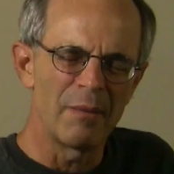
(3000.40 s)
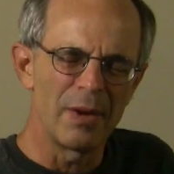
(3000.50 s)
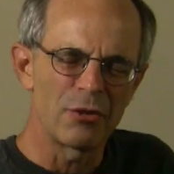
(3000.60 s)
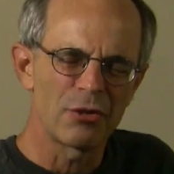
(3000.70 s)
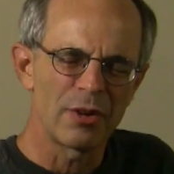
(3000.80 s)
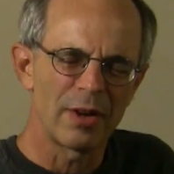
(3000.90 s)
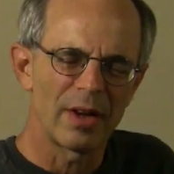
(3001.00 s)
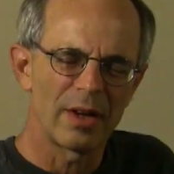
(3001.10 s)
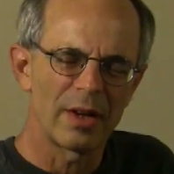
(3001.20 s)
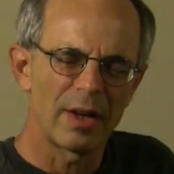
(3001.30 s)
in which,
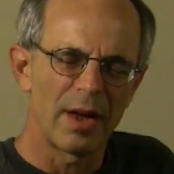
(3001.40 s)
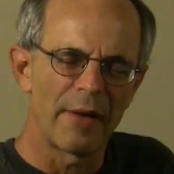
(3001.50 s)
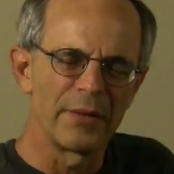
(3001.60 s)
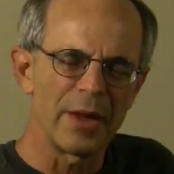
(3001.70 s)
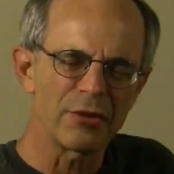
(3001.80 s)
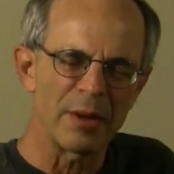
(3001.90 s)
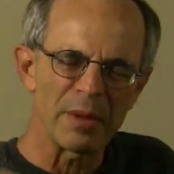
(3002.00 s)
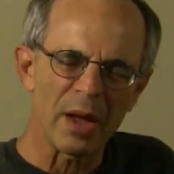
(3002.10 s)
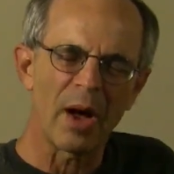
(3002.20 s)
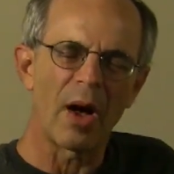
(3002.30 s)
unless I'm
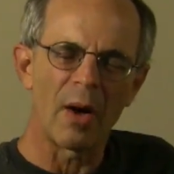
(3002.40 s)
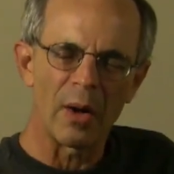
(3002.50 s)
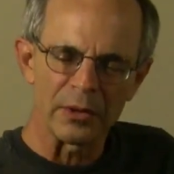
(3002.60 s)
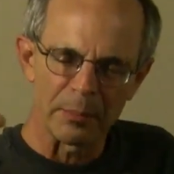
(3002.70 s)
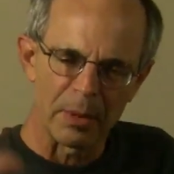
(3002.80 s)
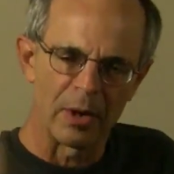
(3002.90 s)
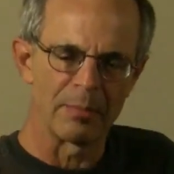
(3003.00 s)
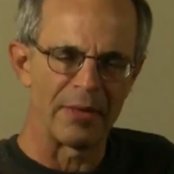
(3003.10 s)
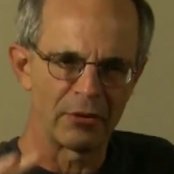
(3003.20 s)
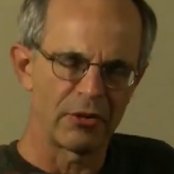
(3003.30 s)
called
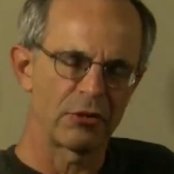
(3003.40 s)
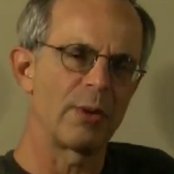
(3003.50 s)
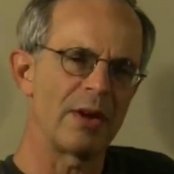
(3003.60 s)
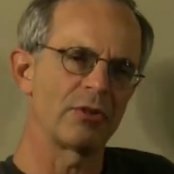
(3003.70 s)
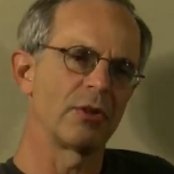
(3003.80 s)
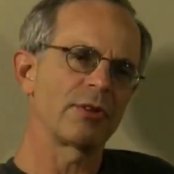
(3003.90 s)
upon by the situation,